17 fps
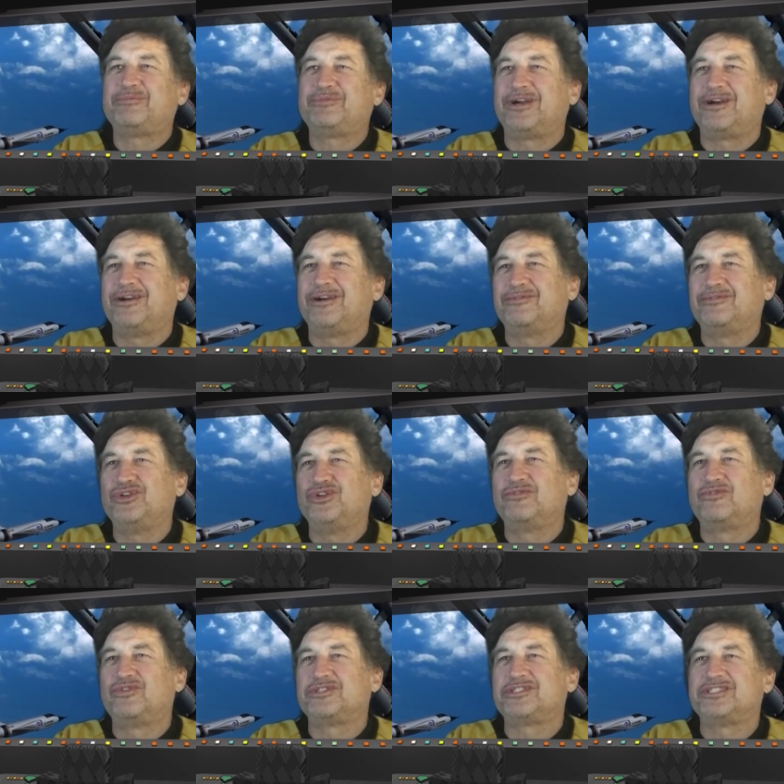Our
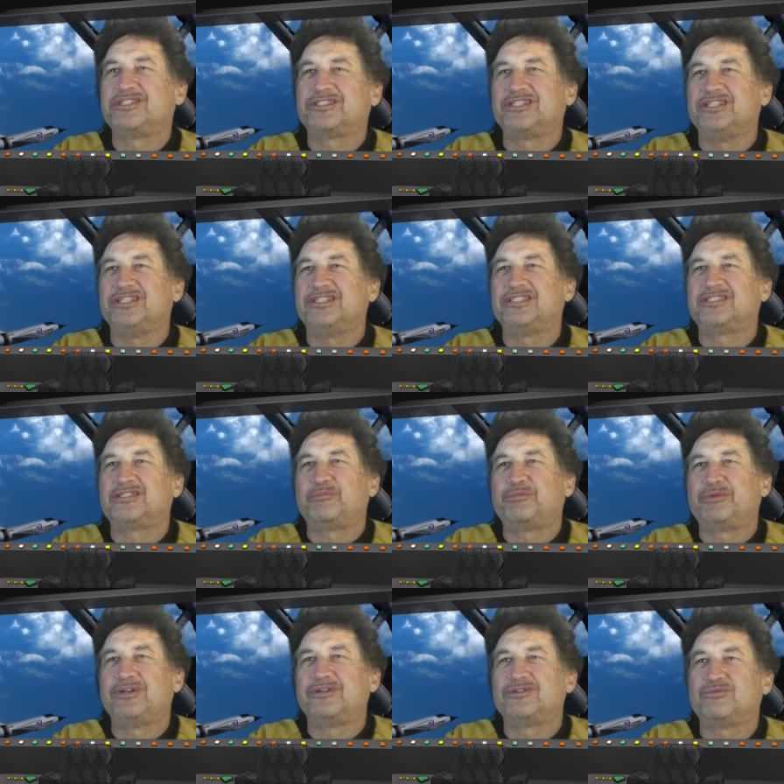universe is going to
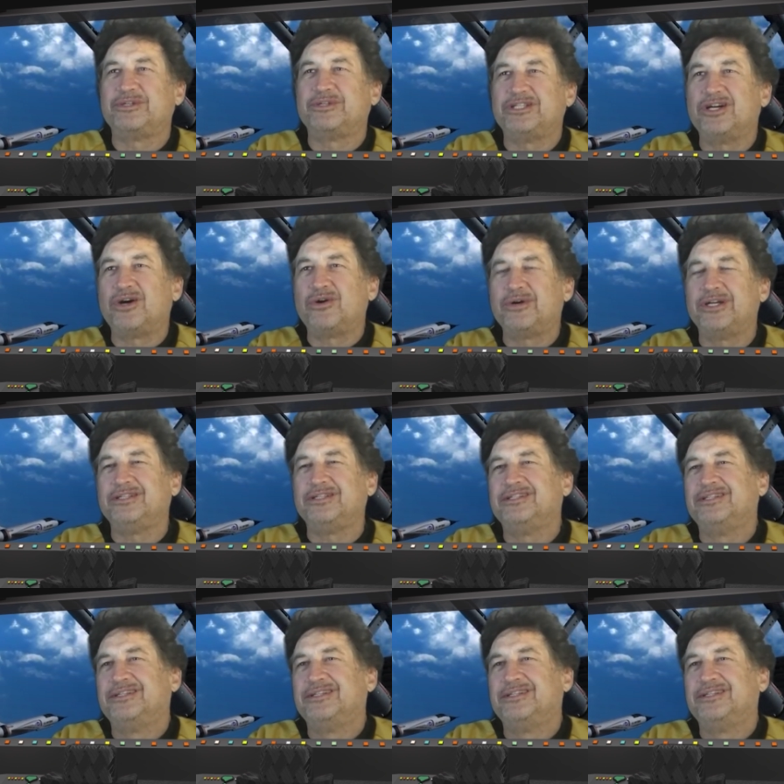disappear as we know it.